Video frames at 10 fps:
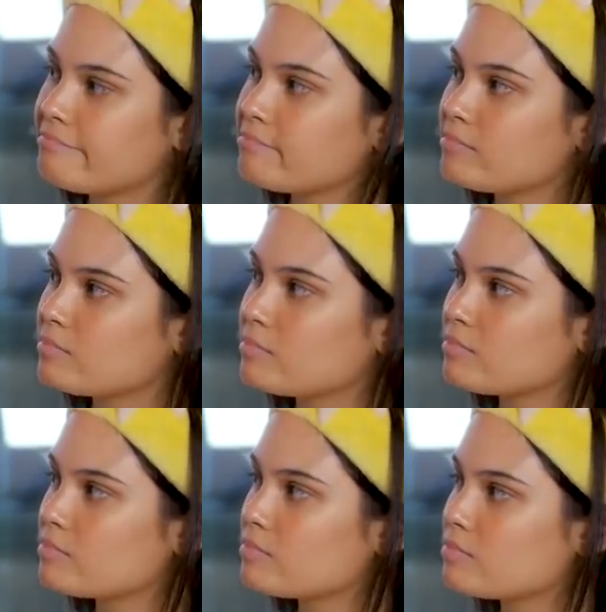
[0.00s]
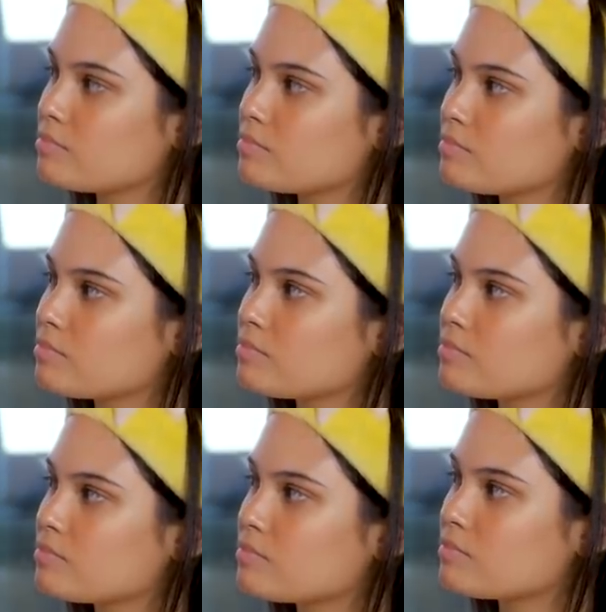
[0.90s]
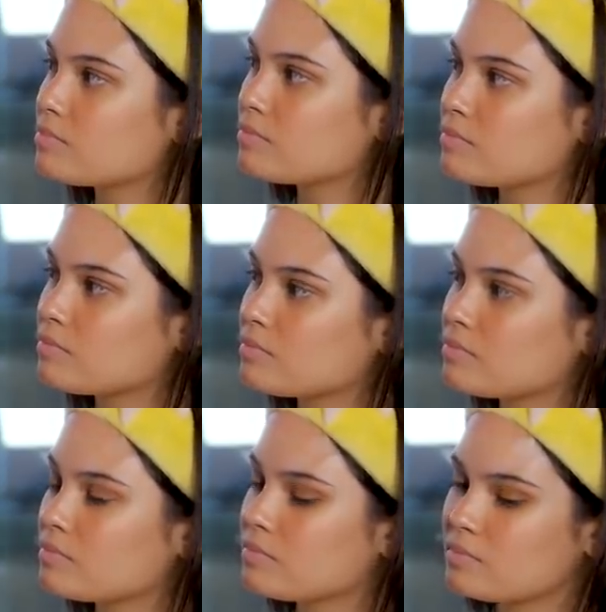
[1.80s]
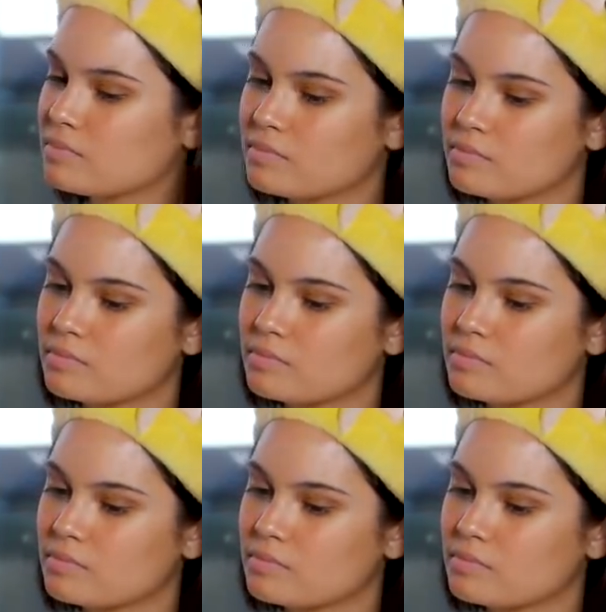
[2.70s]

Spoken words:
(silent)